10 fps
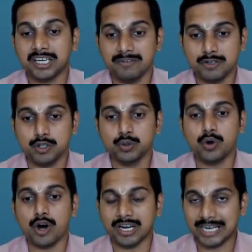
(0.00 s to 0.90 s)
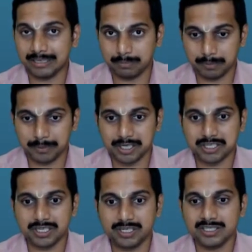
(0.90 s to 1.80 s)
gives you online
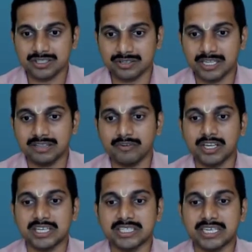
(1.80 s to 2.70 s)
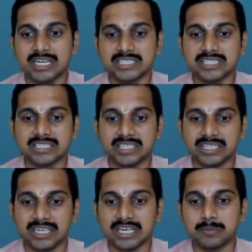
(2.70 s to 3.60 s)
preparation, strength, weakness analysis,
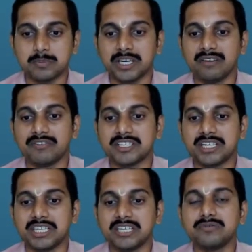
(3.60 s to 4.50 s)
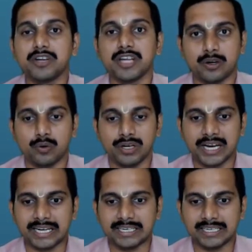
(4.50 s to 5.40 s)
learning and upskilling facilities for enrolled
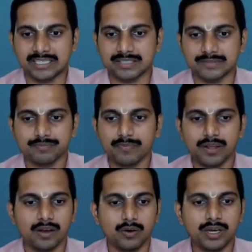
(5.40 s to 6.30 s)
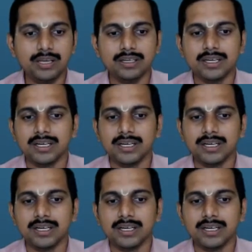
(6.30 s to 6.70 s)
candidates. Okay.